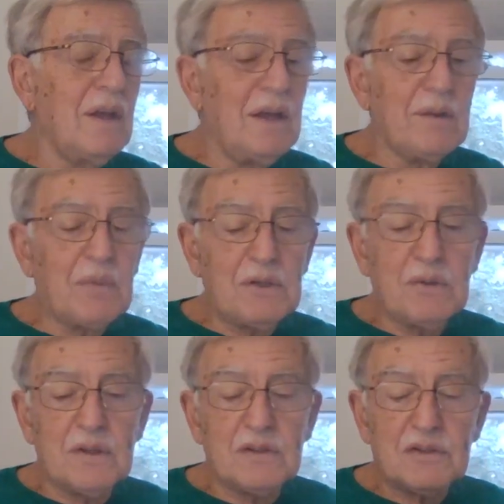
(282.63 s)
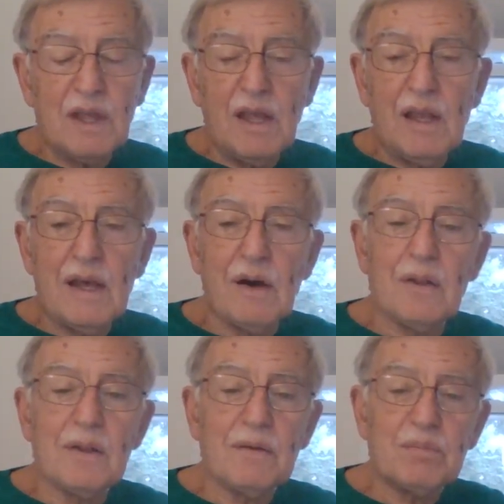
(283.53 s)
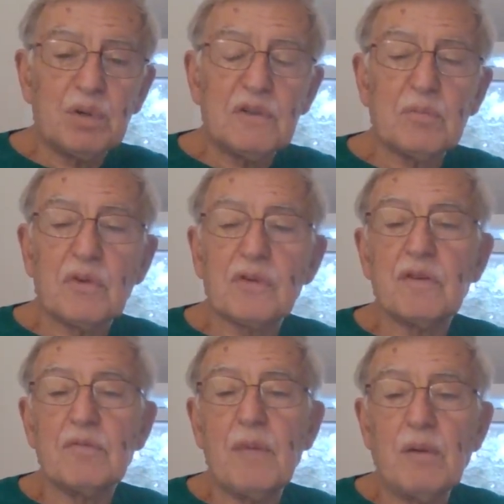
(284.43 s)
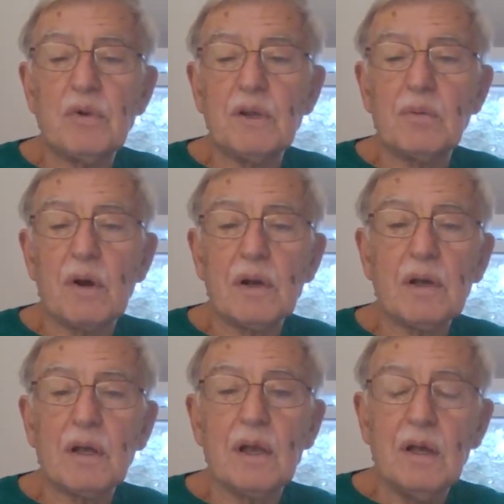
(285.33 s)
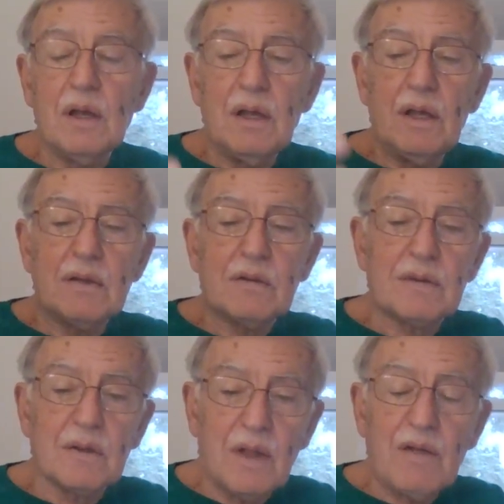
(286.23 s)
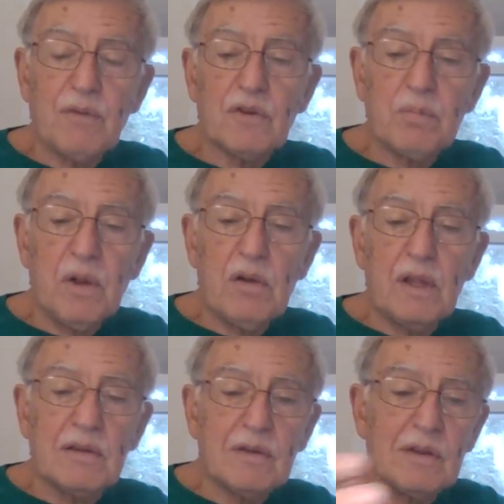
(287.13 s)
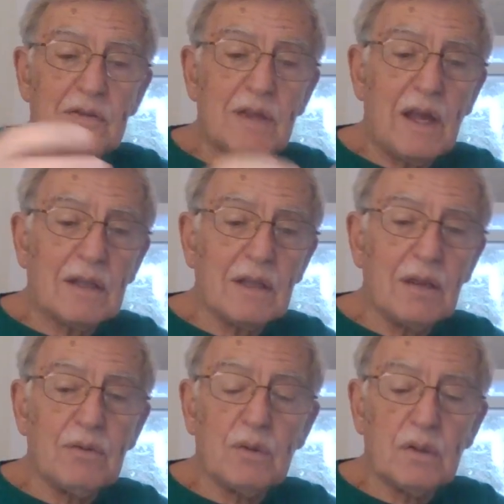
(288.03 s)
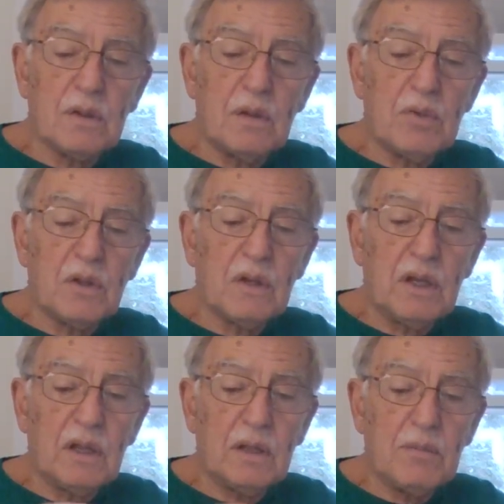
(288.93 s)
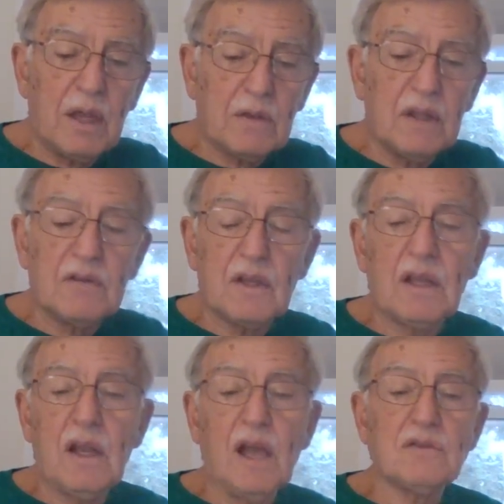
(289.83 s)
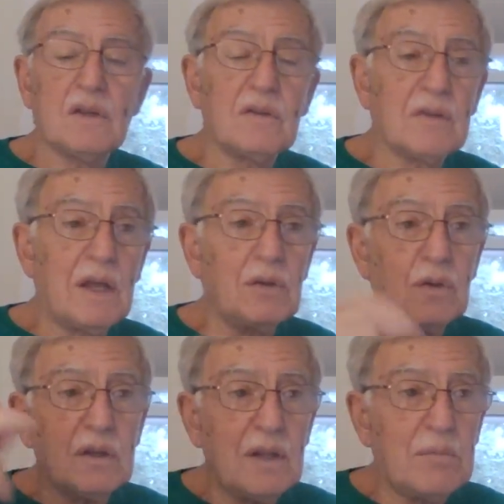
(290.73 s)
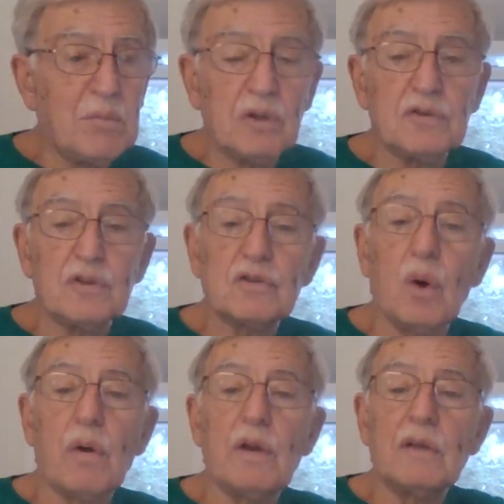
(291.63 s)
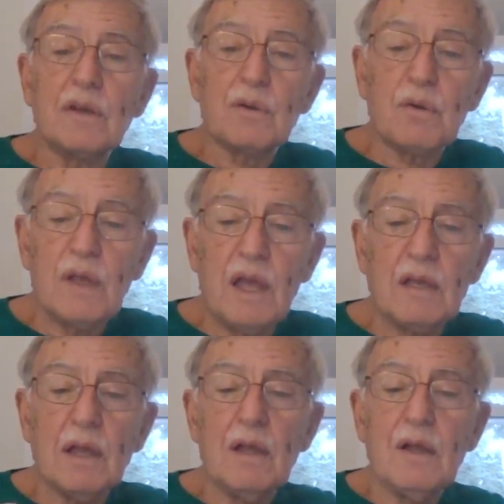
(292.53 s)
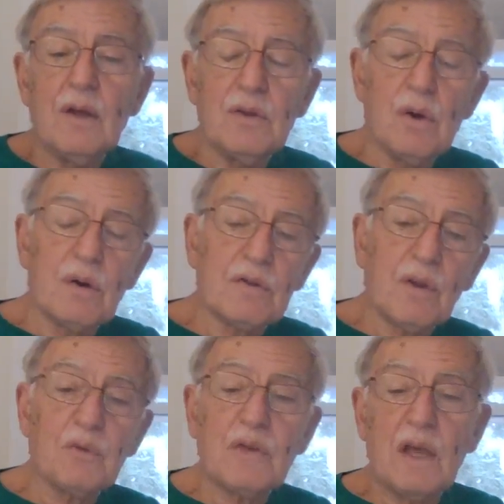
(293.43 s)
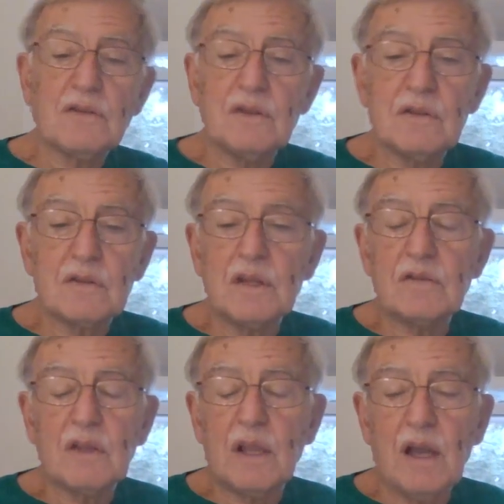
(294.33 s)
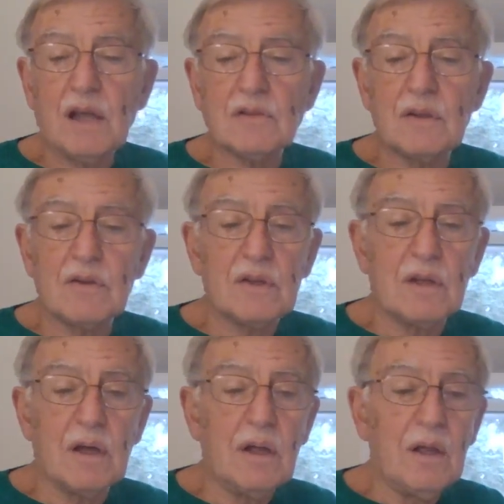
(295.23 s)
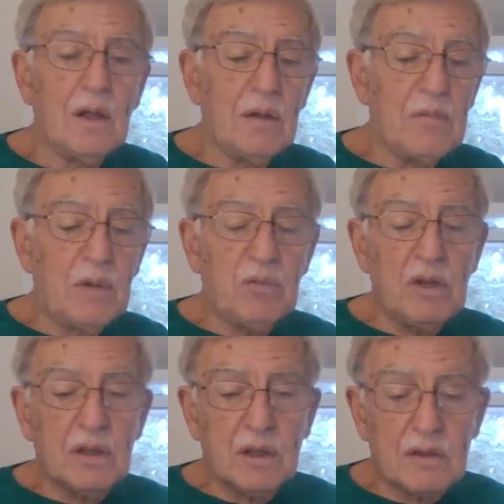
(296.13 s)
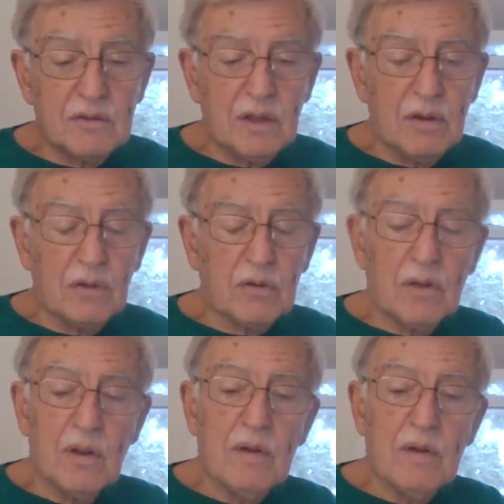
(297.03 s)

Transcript: And when you understand how the principles of memory work, it's the life experiences that give you the ability to make links and connections that you can then build your stories and create your associations, links, and connections in the memory skills.